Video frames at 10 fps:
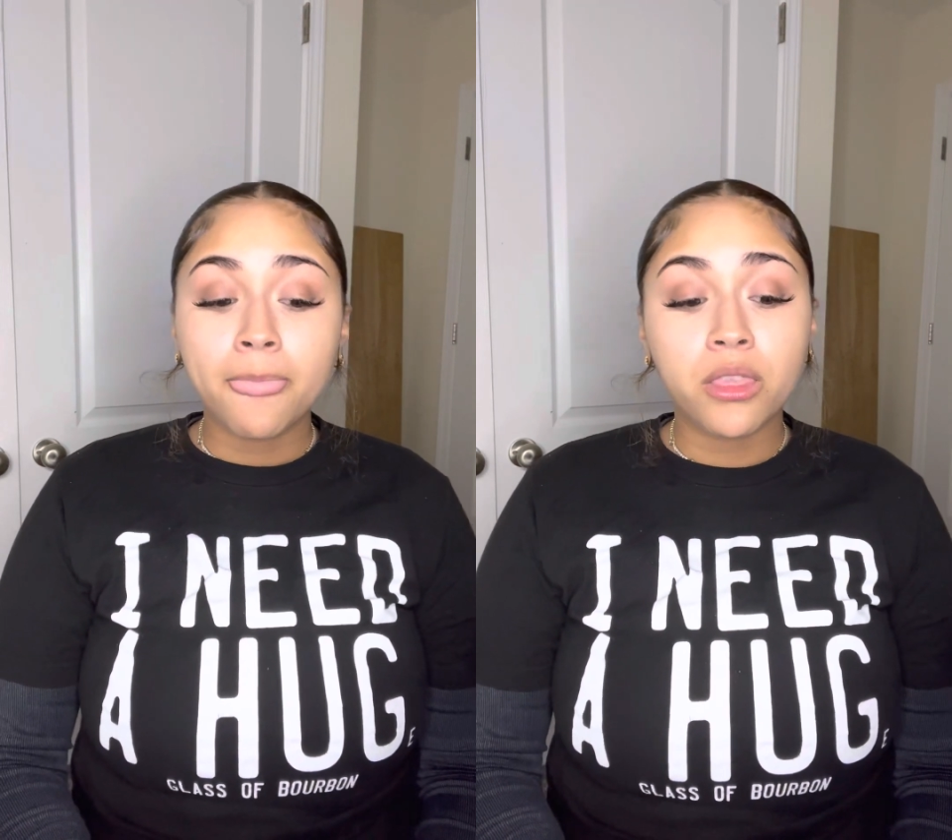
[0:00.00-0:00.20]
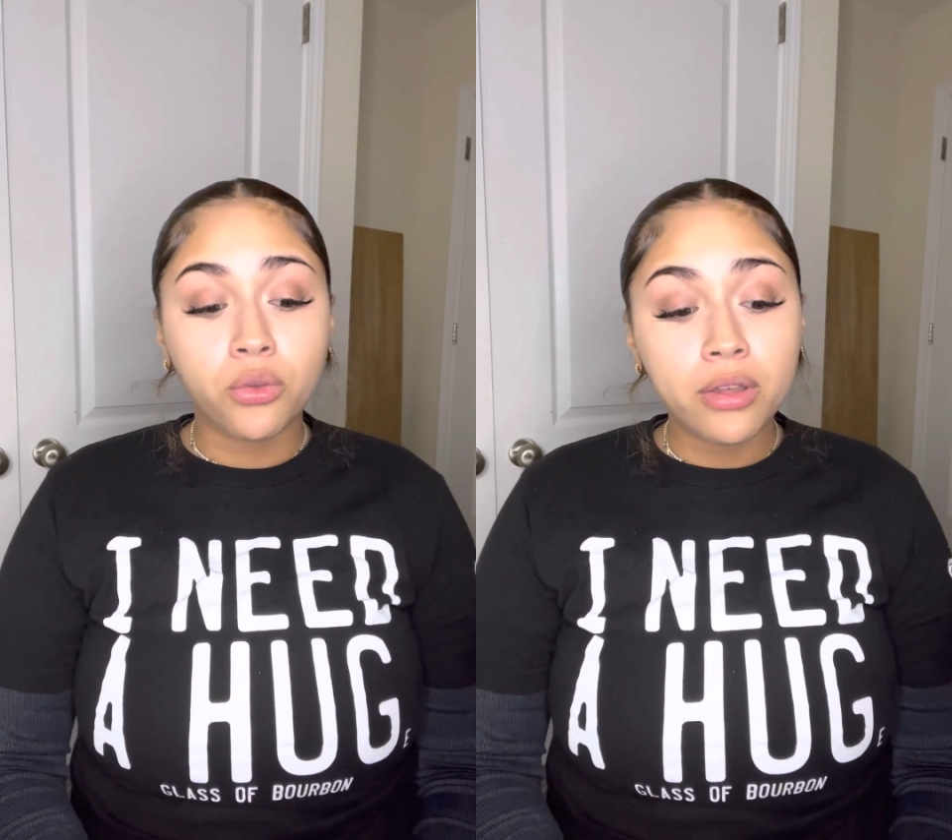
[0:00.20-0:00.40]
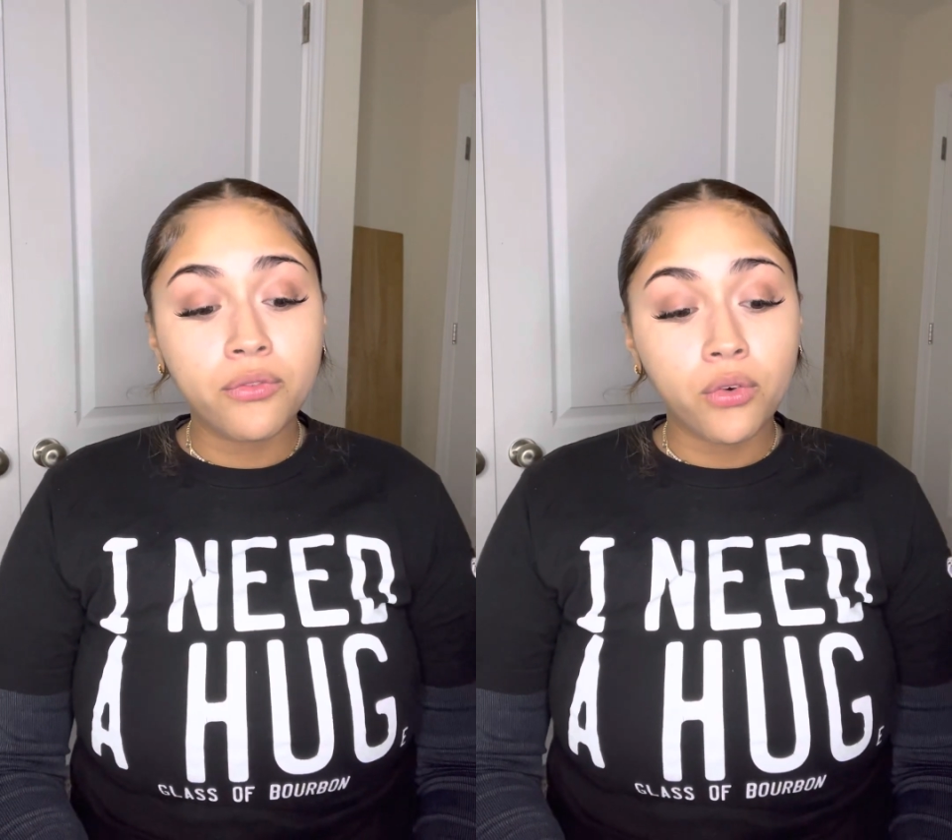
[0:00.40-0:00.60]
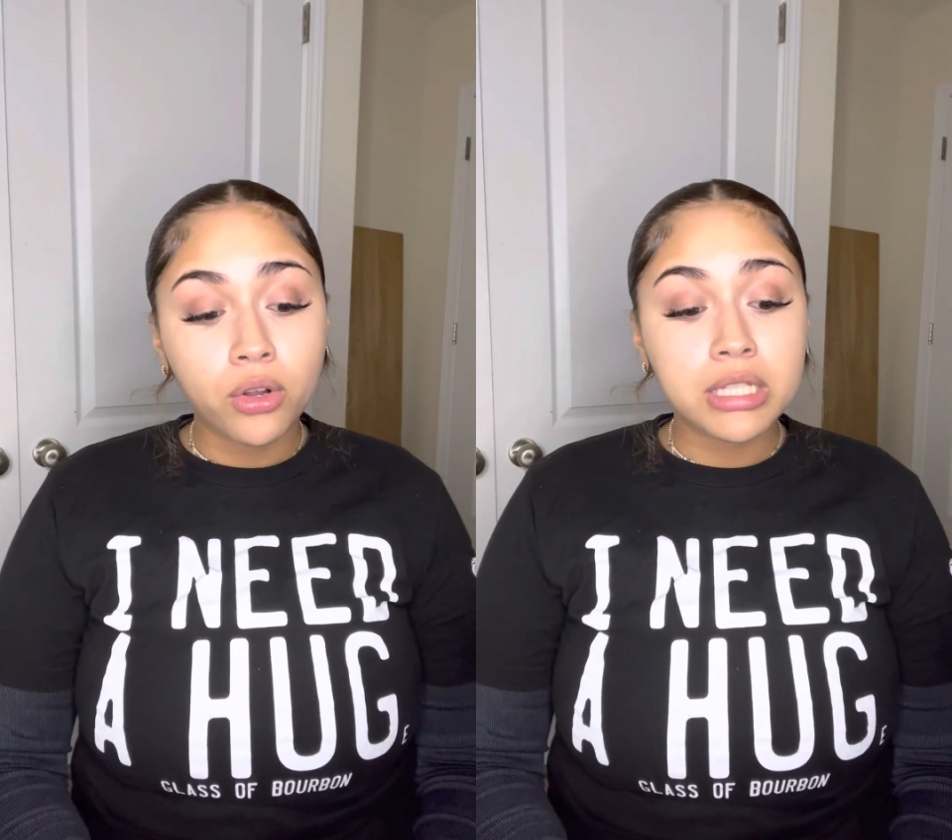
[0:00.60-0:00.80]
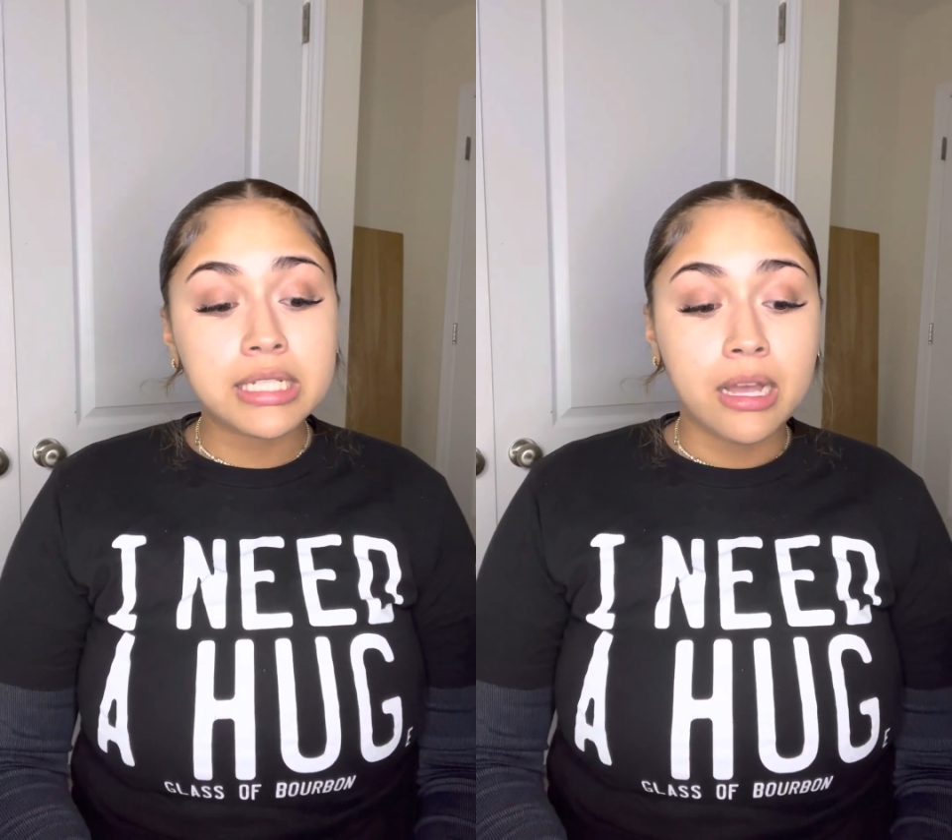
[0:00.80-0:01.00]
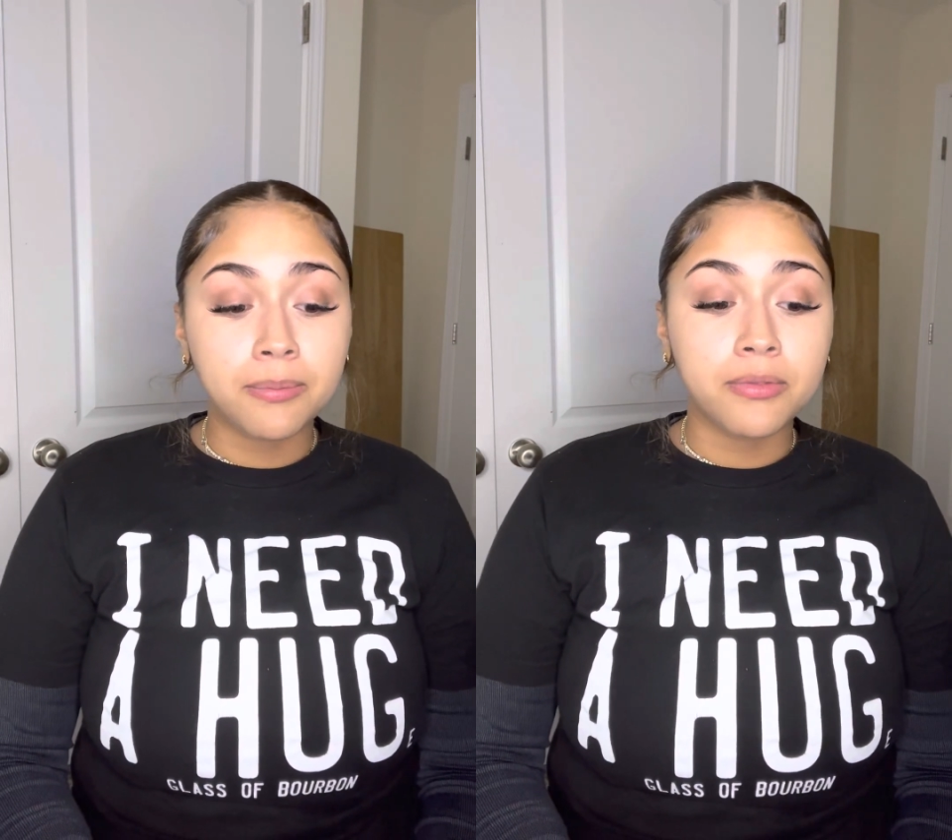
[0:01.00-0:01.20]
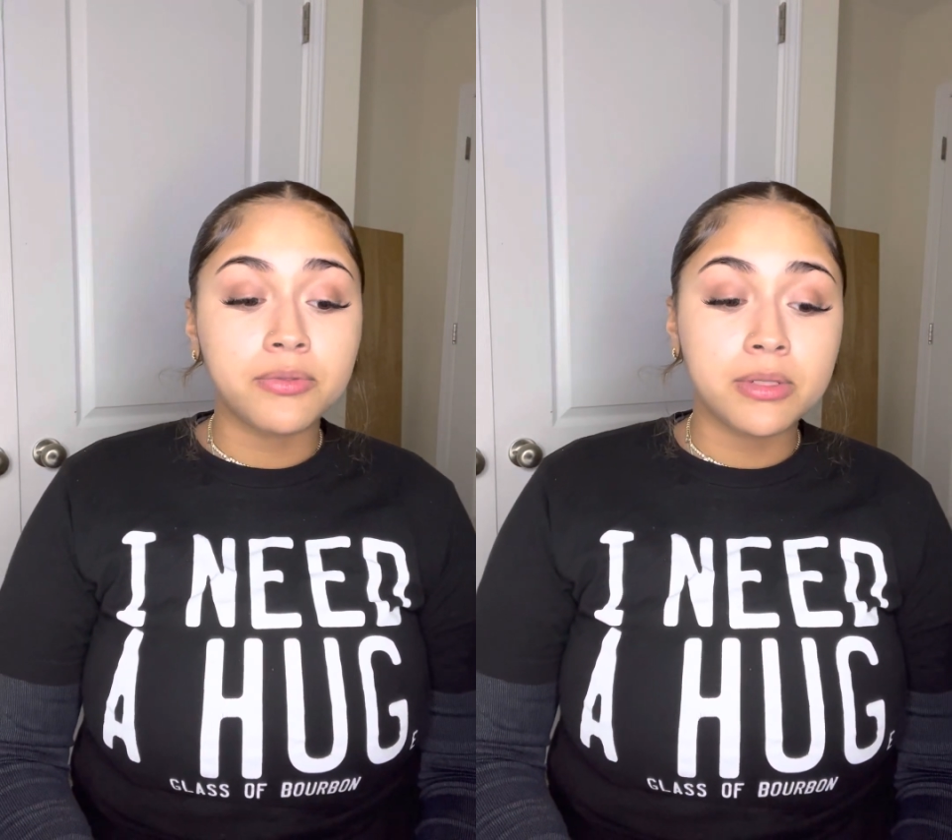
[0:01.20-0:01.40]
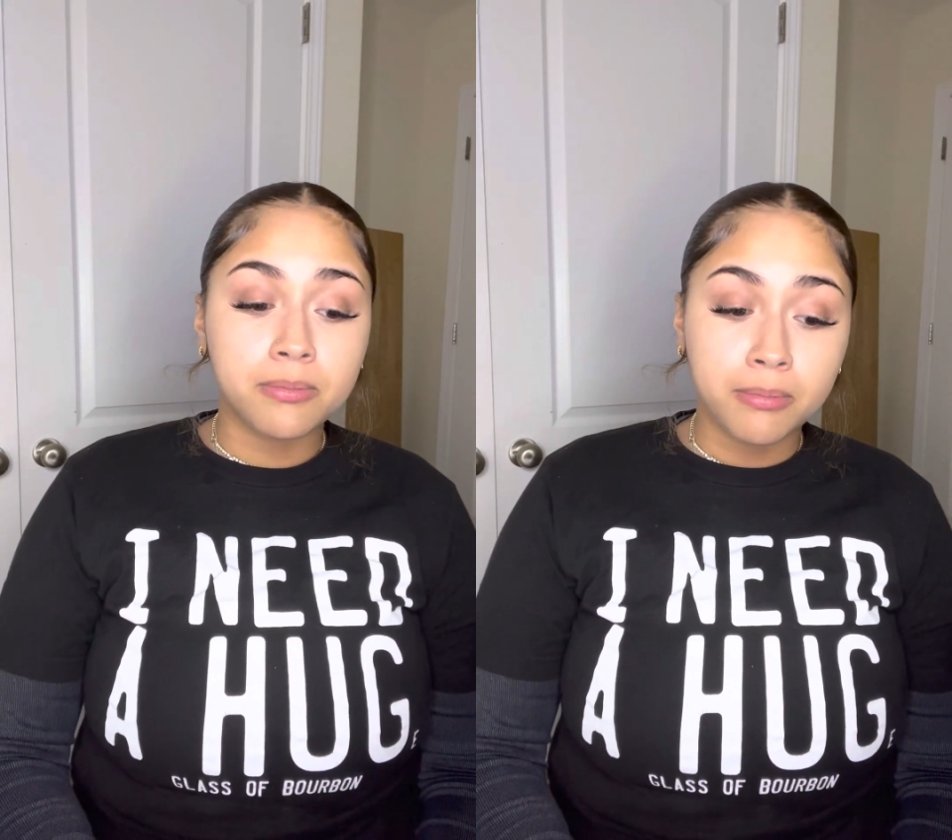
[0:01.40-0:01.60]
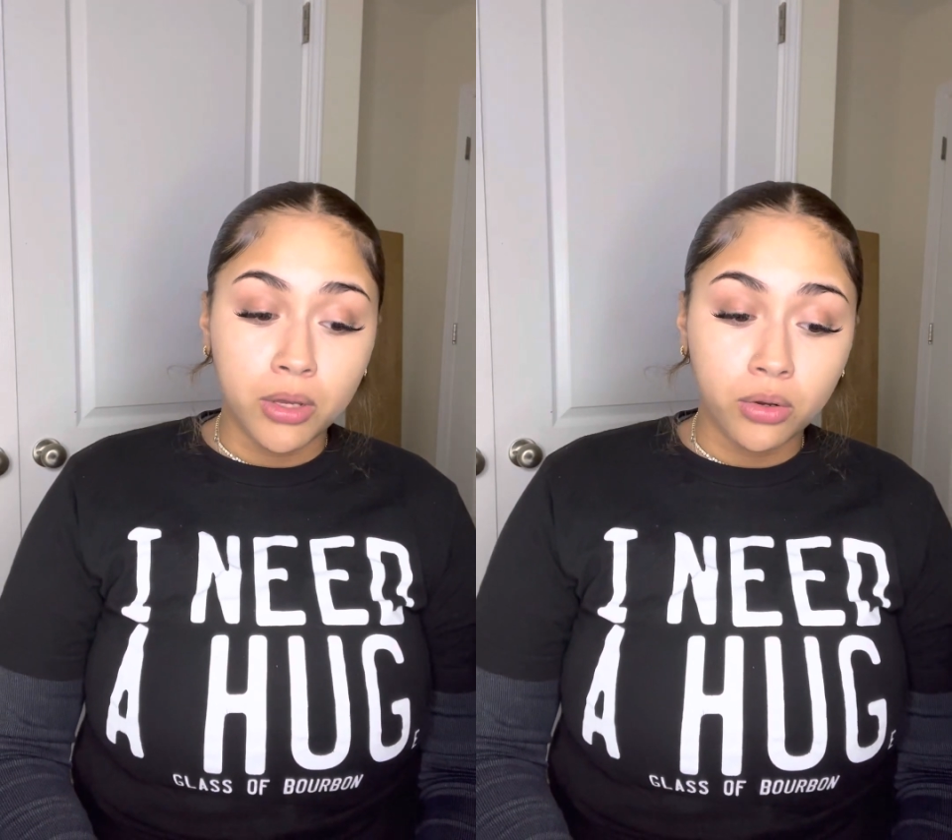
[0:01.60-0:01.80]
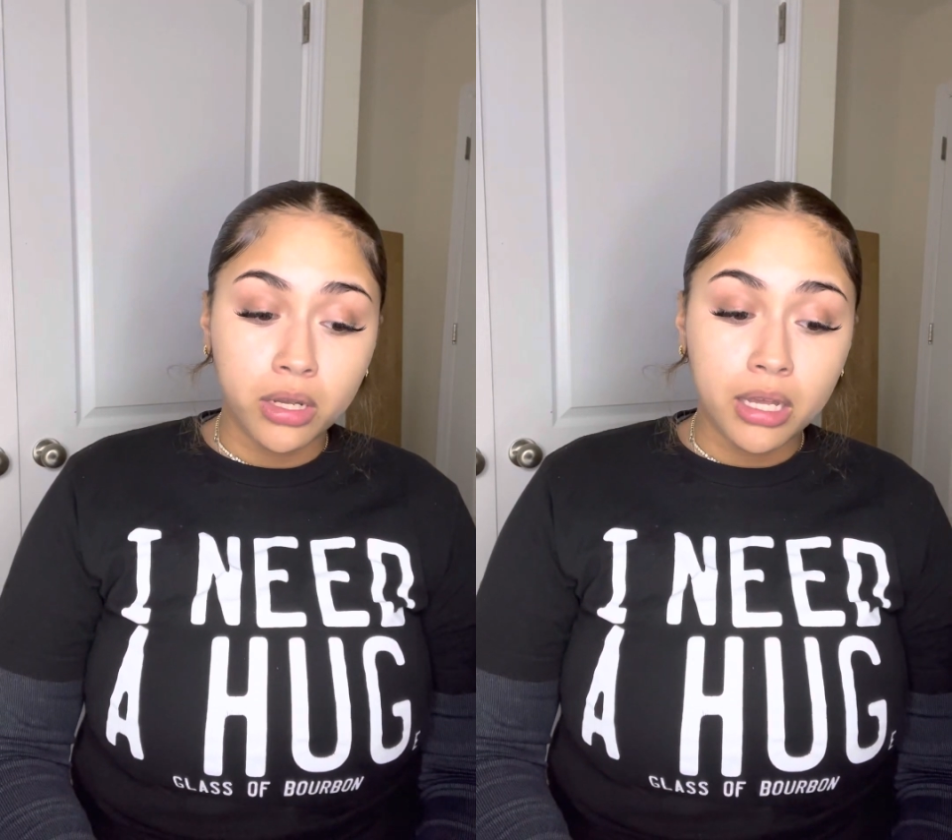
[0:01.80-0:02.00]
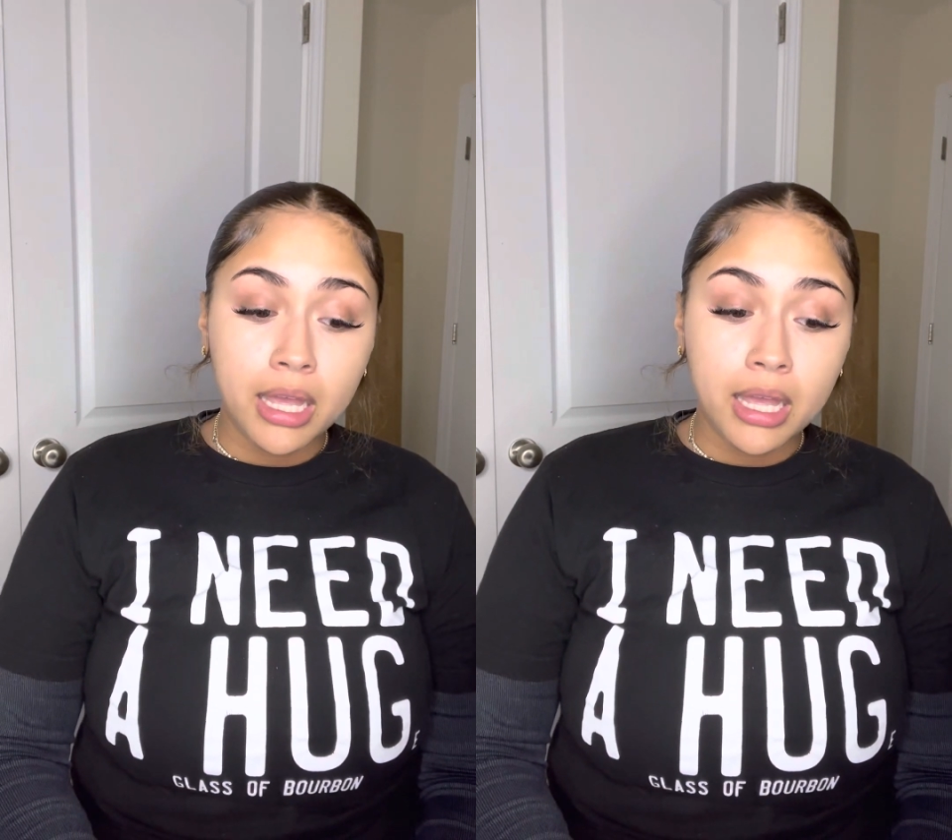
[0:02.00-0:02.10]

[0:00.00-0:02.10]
3/4 cup of milk,